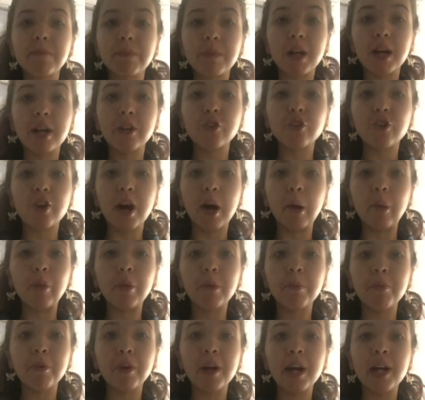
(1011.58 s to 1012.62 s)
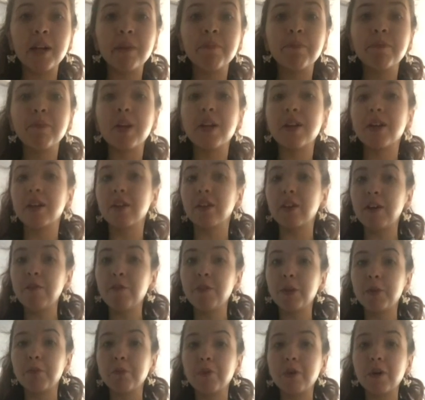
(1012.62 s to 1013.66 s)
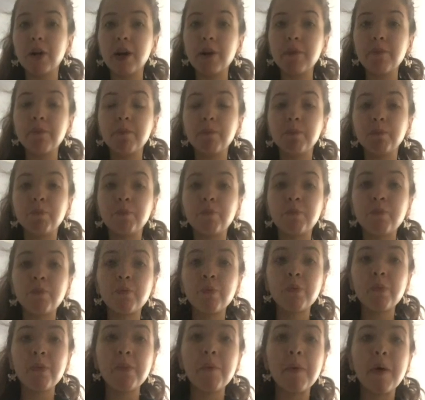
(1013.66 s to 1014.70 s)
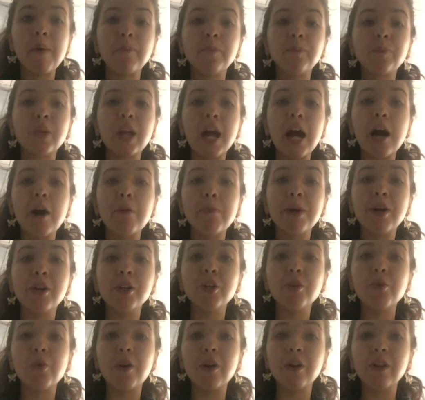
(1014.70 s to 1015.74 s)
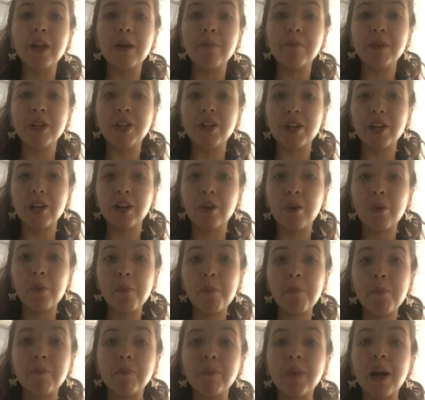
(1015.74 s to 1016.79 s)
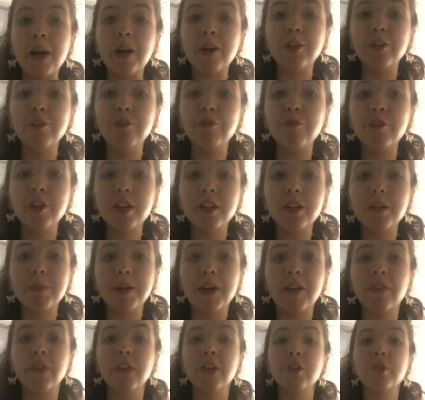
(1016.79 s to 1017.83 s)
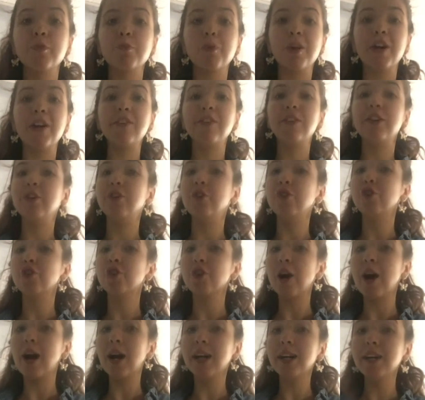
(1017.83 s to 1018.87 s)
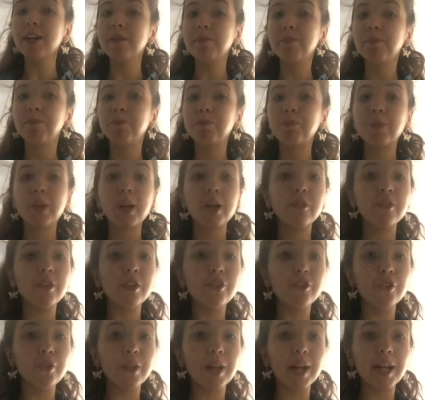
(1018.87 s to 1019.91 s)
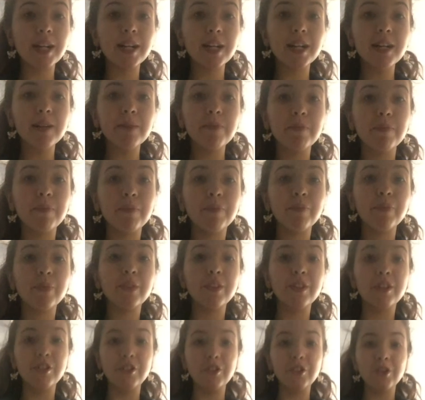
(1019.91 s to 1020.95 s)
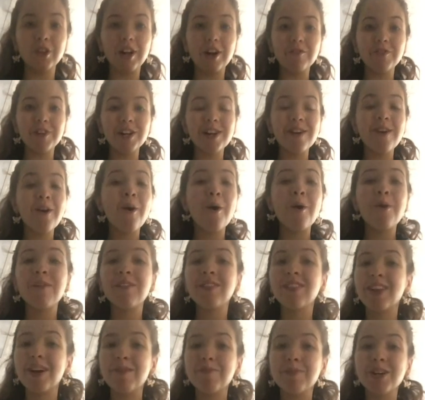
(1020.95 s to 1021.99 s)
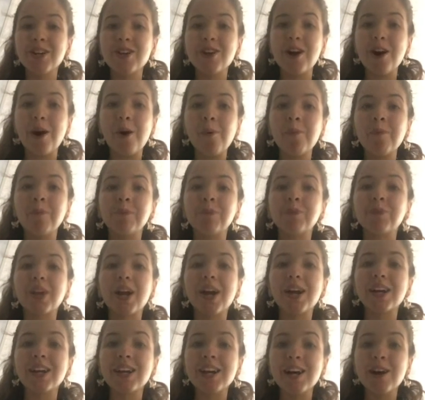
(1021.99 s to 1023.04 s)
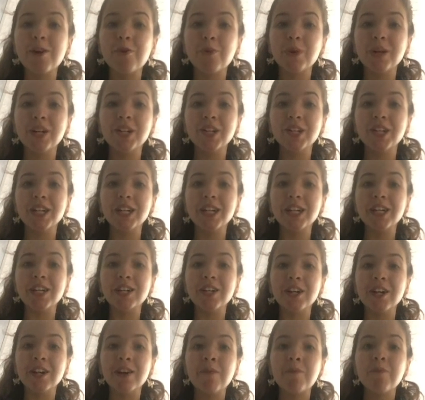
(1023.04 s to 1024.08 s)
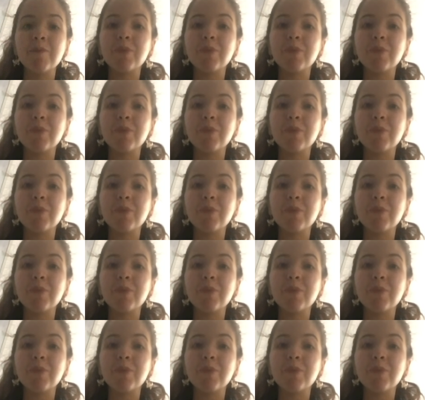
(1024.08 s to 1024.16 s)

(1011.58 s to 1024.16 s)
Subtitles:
I tried the bread and I love the bread. How about you all let me know how you feel about this bread? Did you try it? Did you like it? Did you love it? Let me know. I can't wait to hear.